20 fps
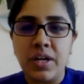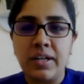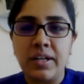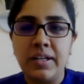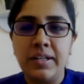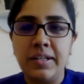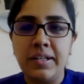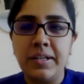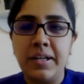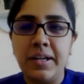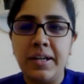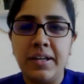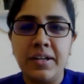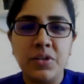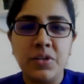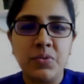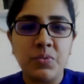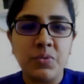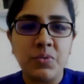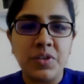And
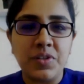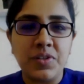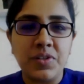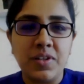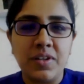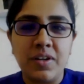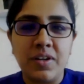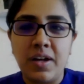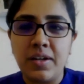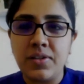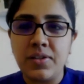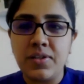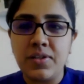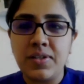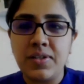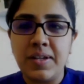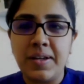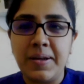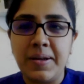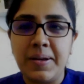it was a
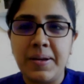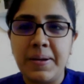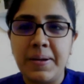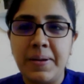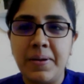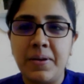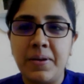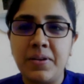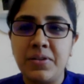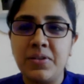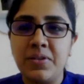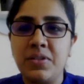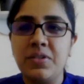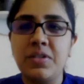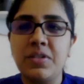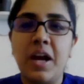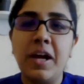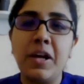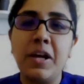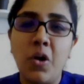nice uh,
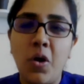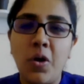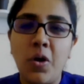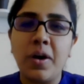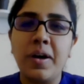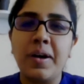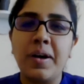dialogue.